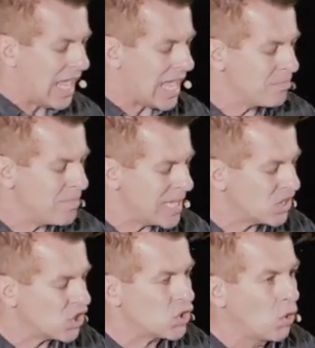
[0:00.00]
And
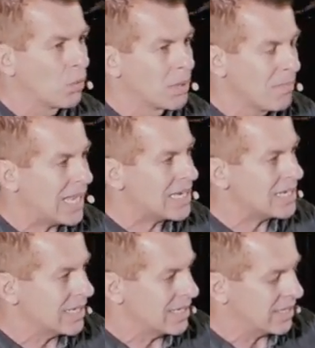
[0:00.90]
being sober
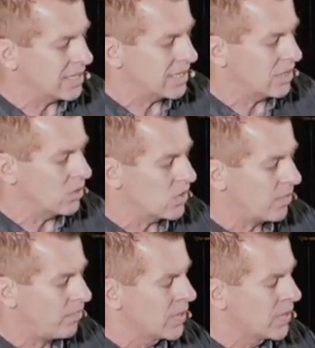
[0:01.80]
minded, he continues.